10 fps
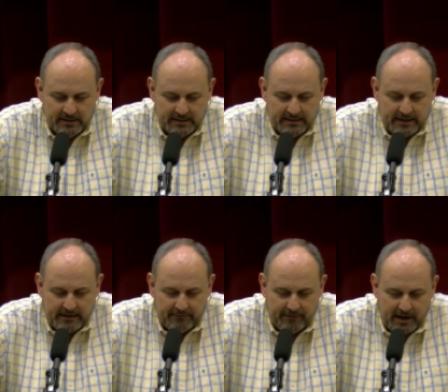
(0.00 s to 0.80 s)
And dear
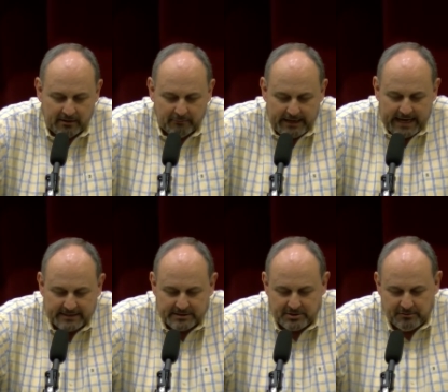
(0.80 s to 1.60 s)
Heavenly Father, we
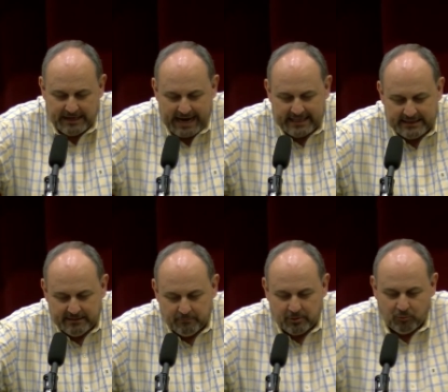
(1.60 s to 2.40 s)
ask that you guide
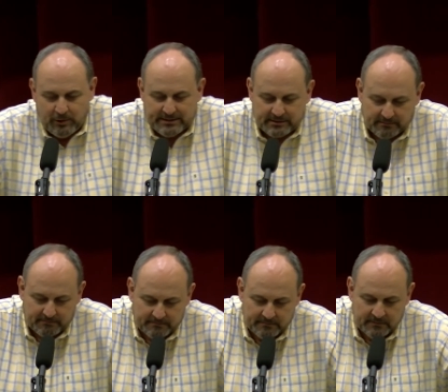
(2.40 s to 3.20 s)
them with wisdom,
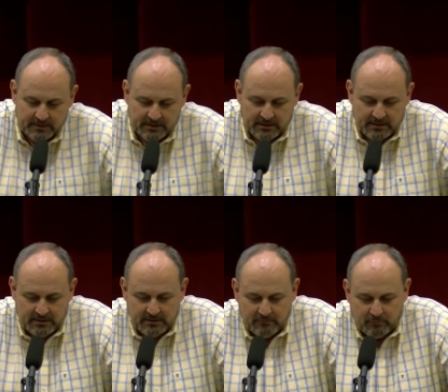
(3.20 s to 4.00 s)

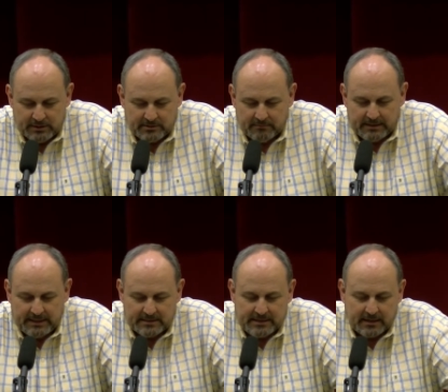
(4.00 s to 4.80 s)
wisdom that
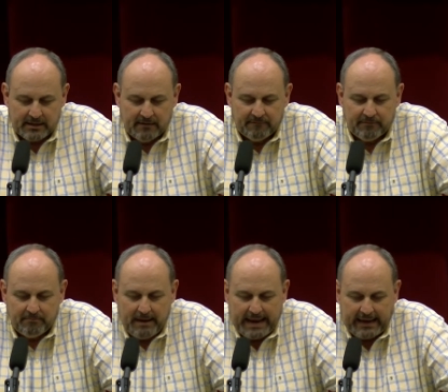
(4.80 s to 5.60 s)
does not come
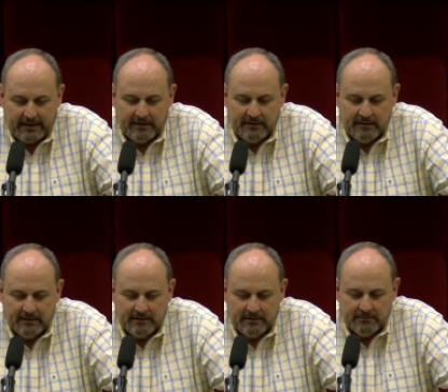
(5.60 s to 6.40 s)
from man,
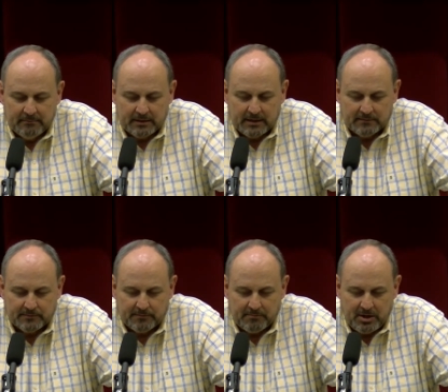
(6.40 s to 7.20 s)
but comes
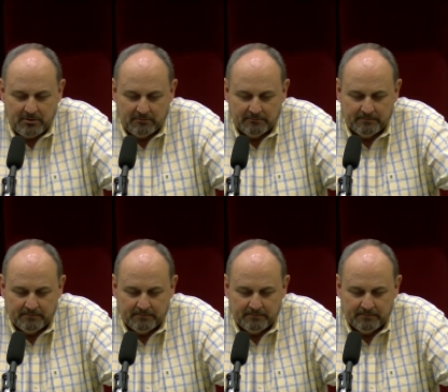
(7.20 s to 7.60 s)
from you.